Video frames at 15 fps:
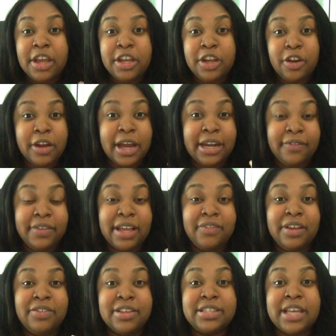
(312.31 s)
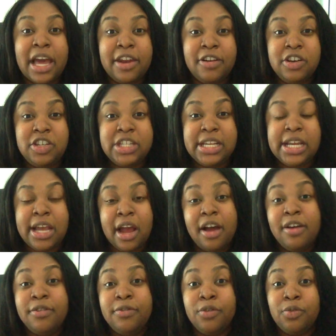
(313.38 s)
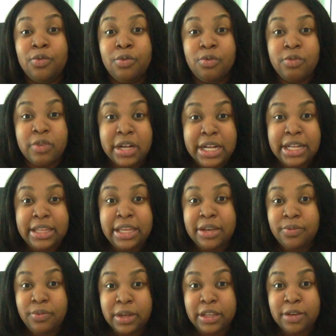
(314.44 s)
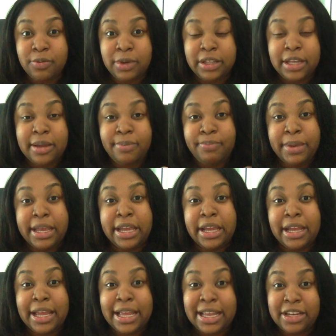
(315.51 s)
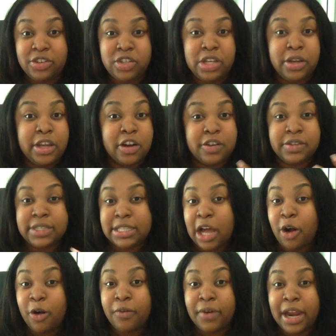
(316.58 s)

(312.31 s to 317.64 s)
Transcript: You're kind of giving this energy of really, really, really being into yourself.